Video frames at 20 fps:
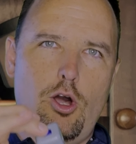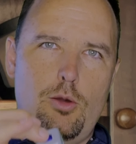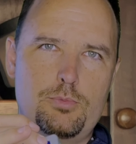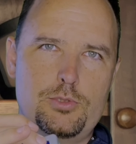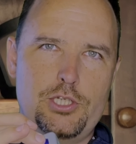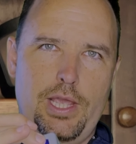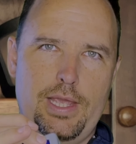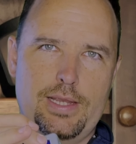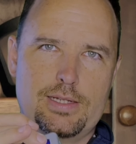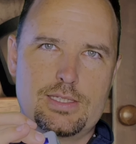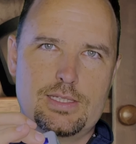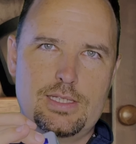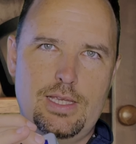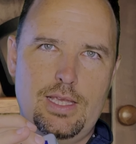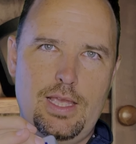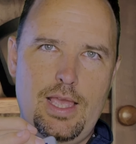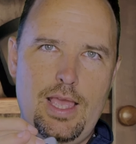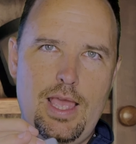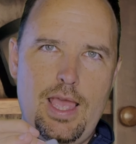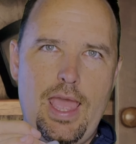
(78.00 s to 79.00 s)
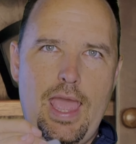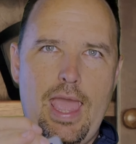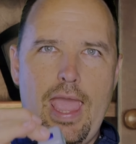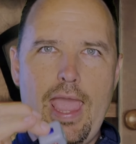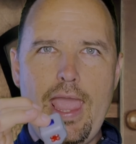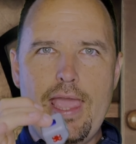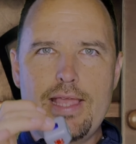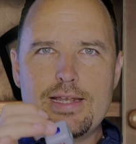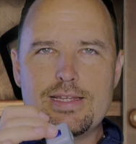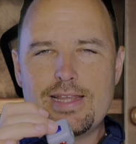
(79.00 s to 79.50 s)
object,
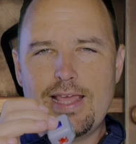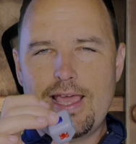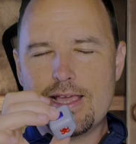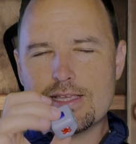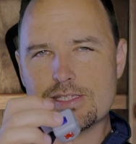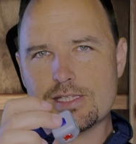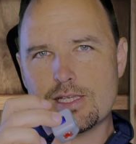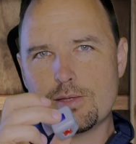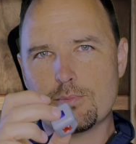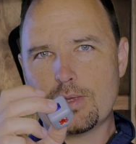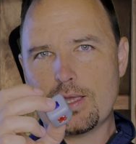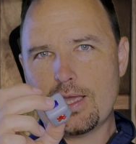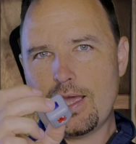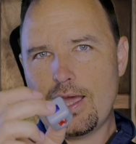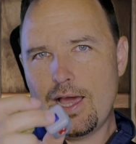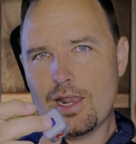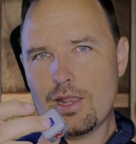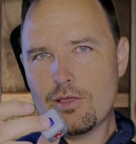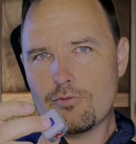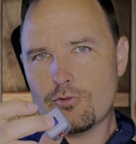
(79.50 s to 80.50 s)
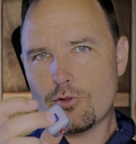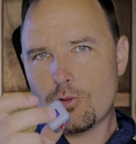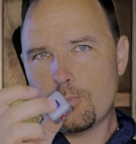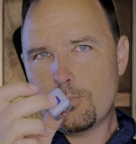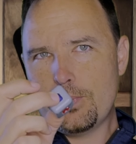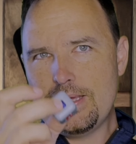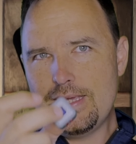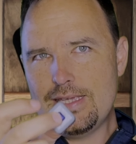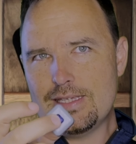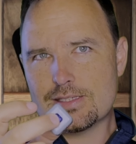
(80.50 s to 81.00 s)
and it has some colorful
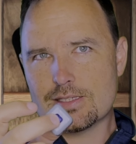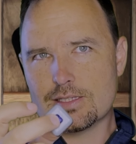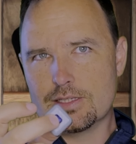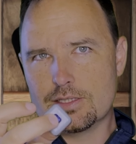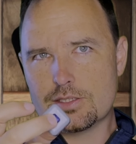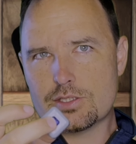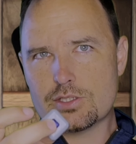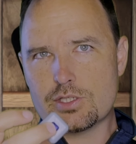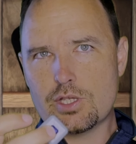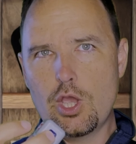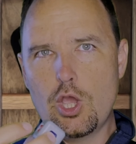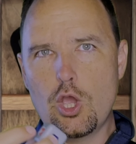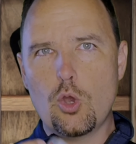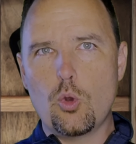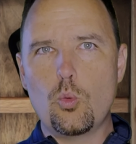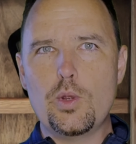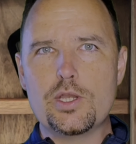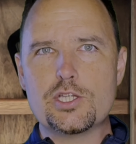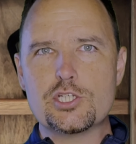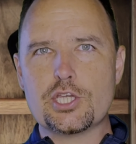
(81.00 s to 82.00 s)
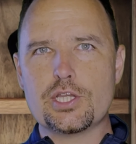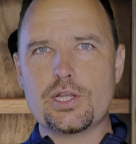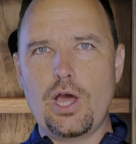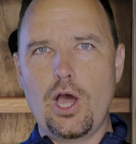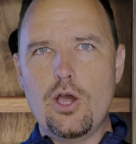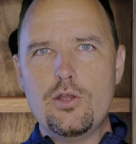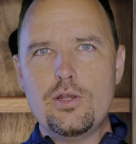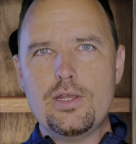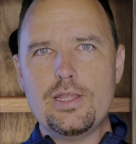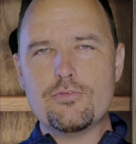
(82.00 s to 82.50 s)
pieces which can
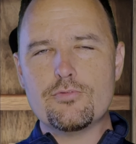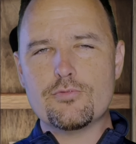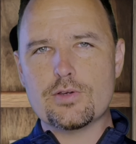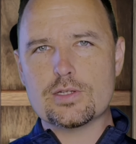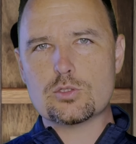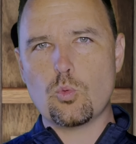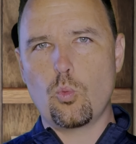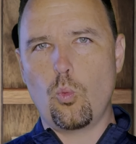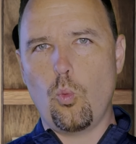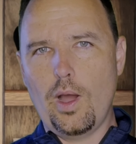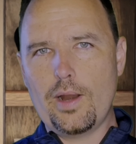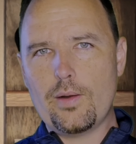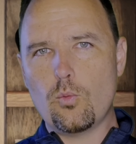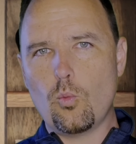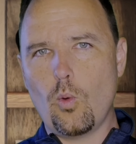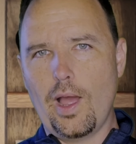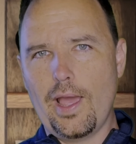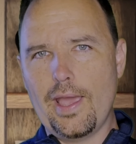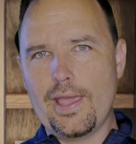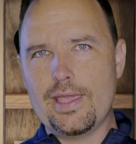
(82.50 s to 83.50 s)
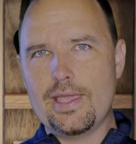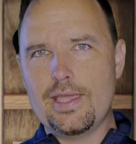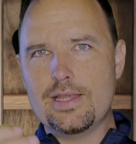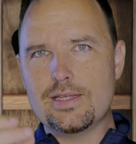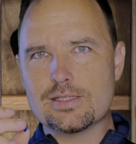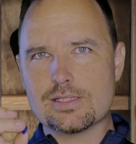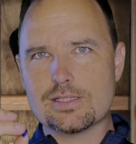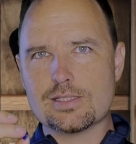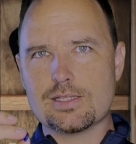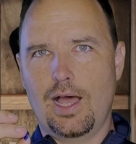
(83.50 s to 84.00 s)
only fit one way
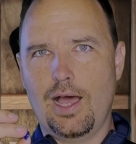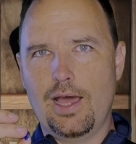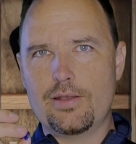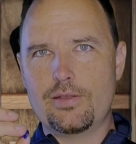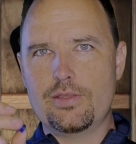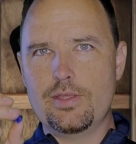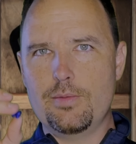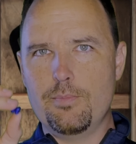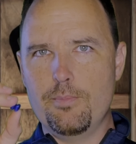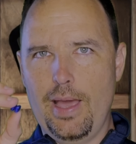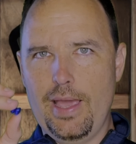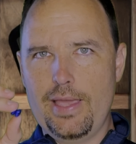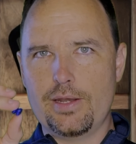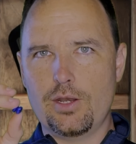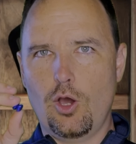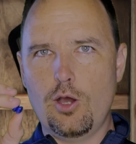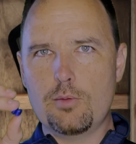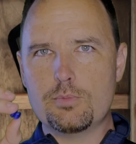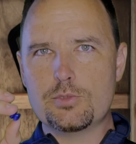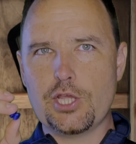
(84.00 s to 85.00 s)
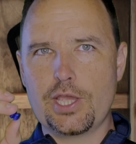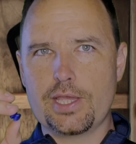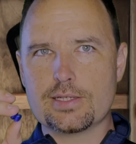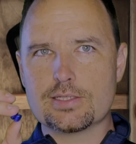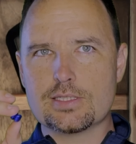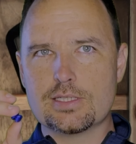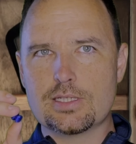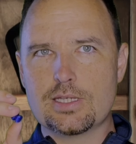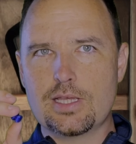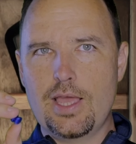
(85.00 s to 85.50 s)
inside the main
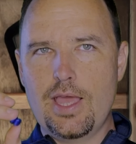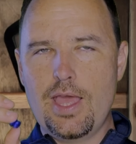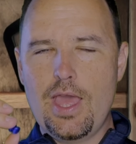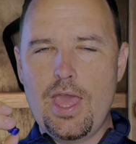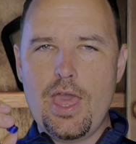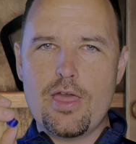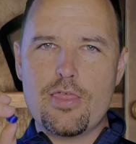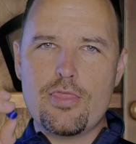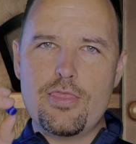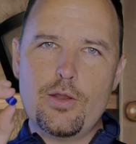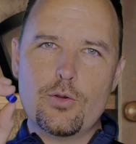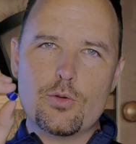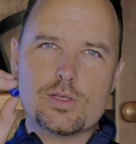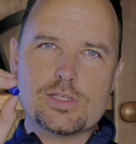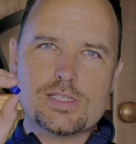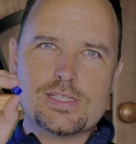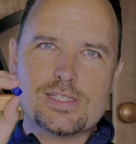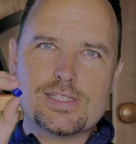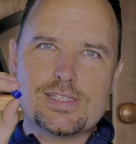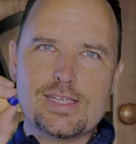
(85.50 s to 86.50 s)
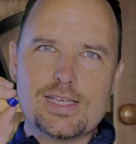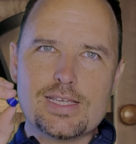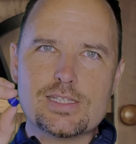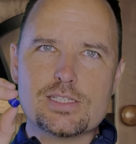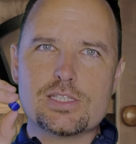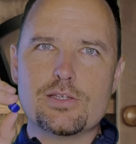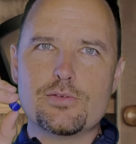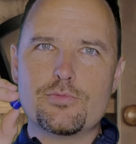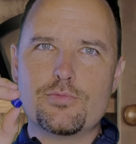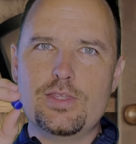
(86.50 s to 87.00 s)
object. There are
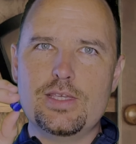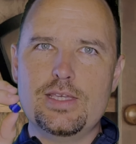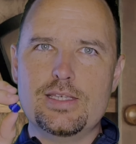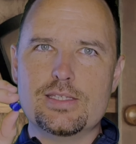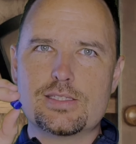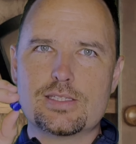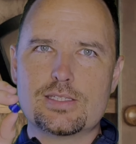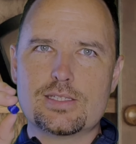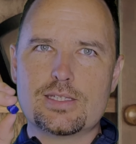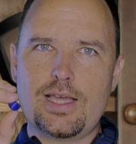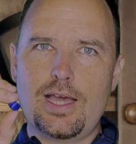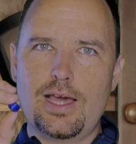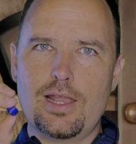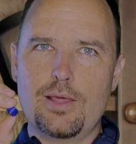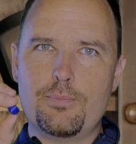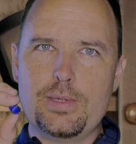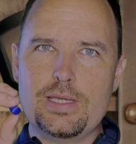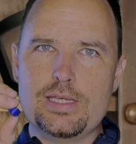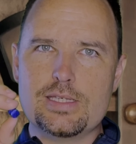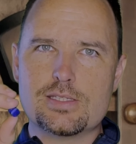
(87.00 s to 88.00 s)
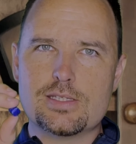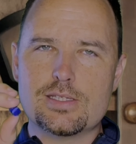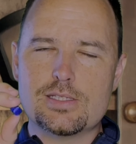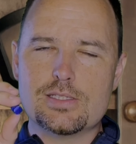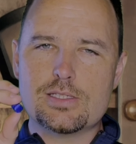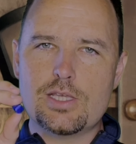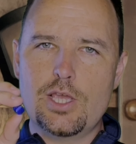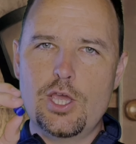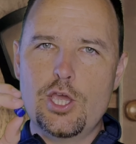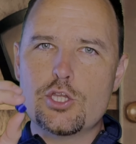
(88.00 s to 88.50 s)
6 of these color
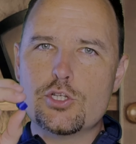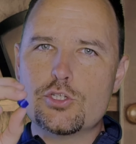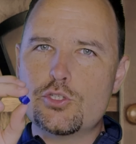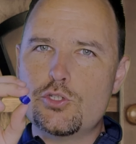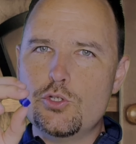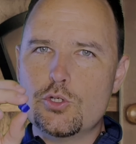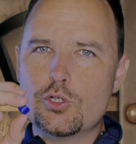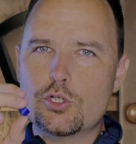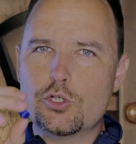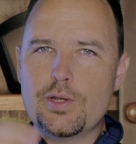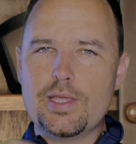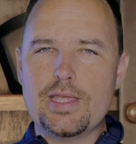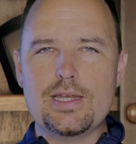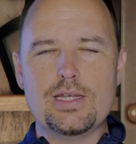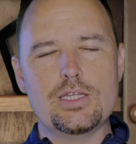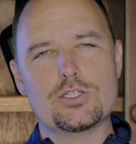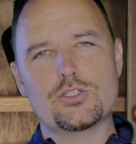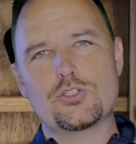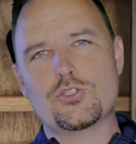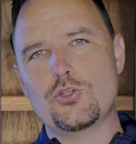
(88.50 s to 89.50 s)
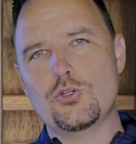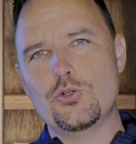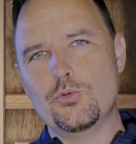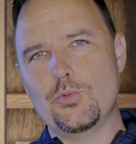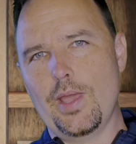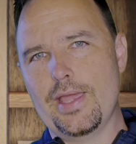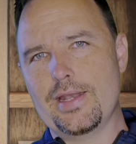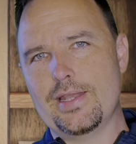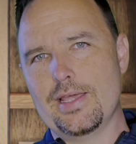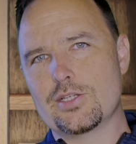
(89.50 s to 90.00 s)
pieces, 2 green, 2
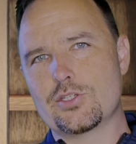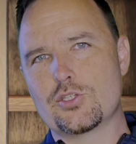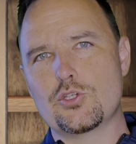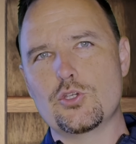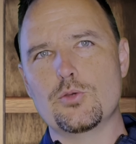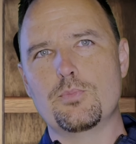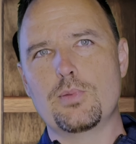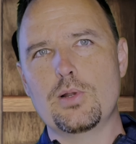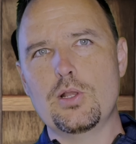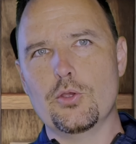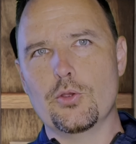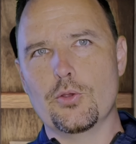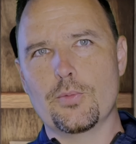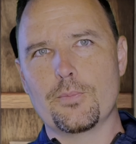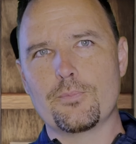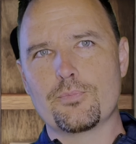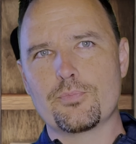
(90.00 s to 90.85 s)
red, and 2 blue.